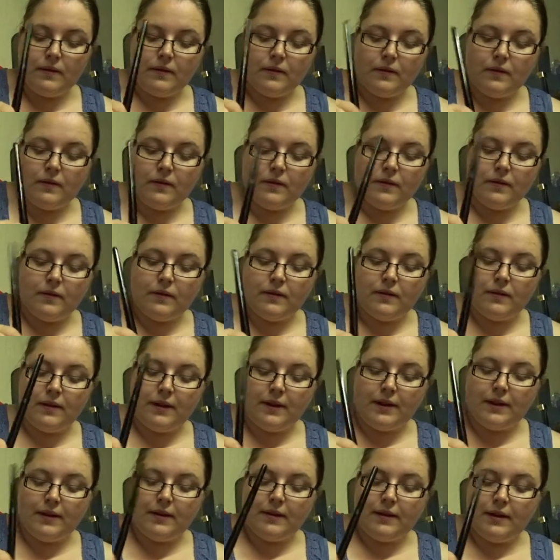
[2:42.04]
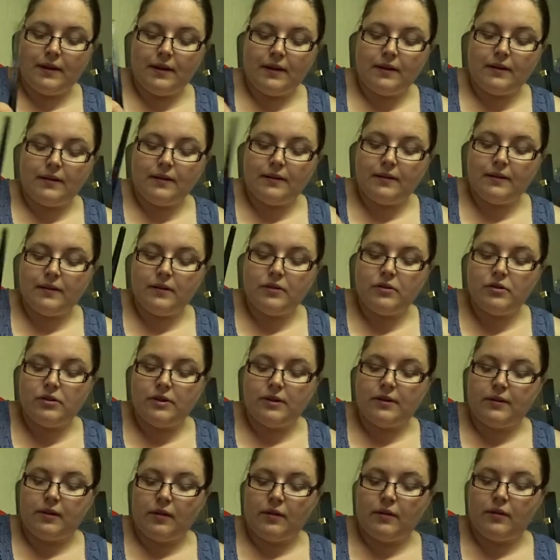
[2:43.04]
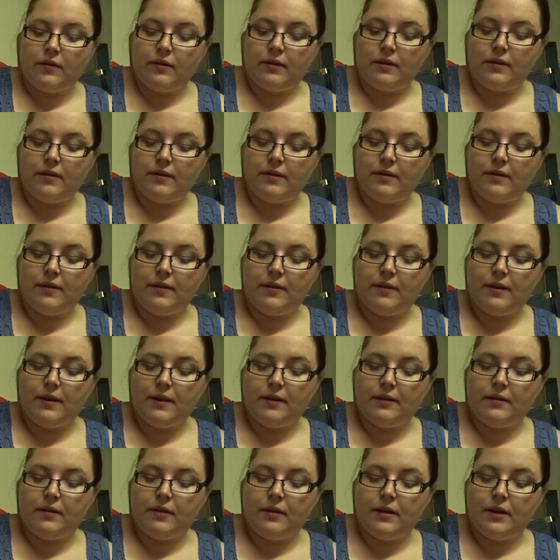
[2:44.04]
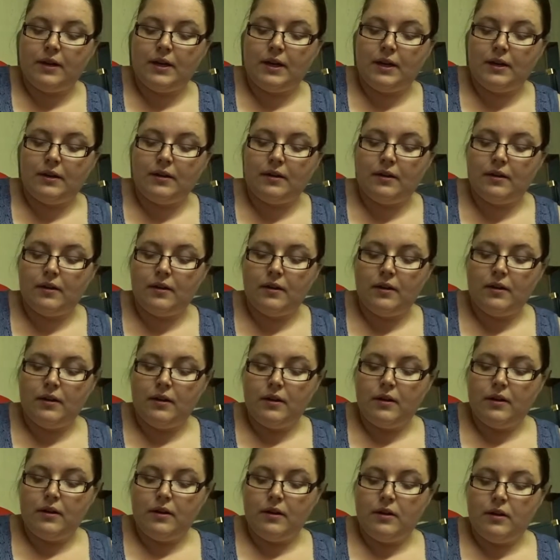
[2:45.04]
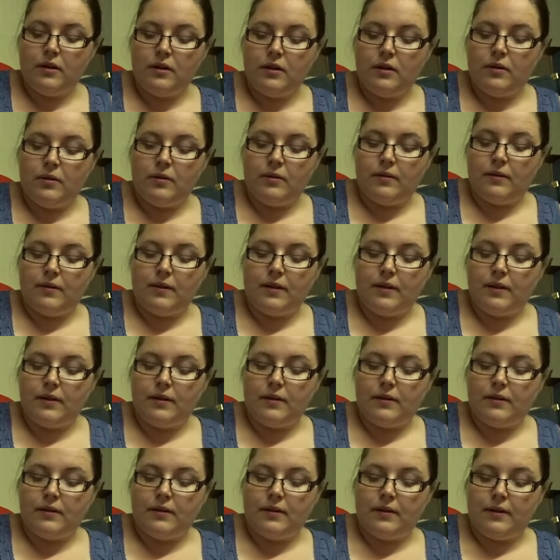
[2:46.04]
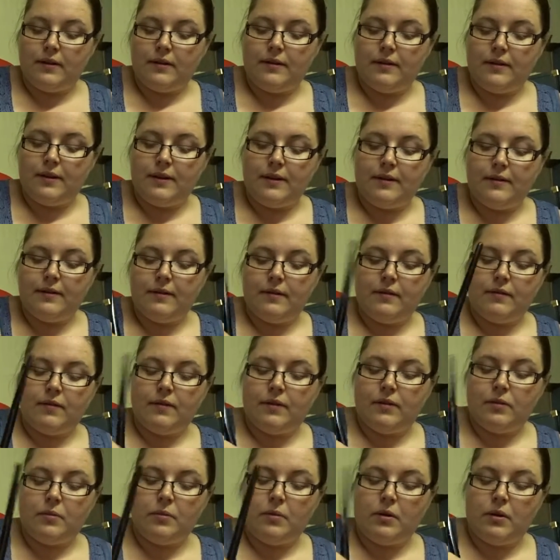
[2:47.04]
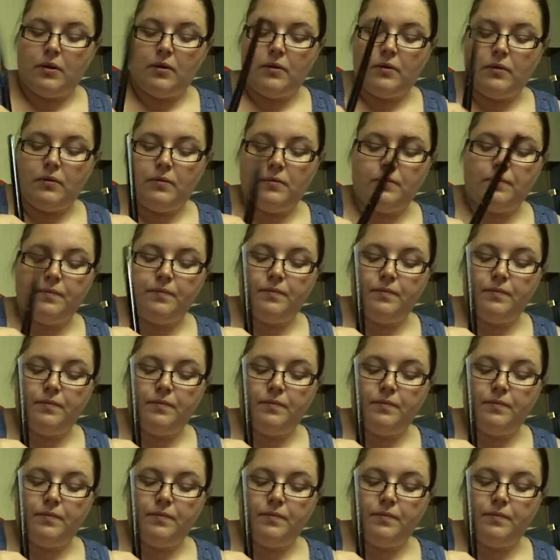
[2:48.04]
Just to stick it down. Because this gesso is nice and thick, so you can use it as an adhesive as well.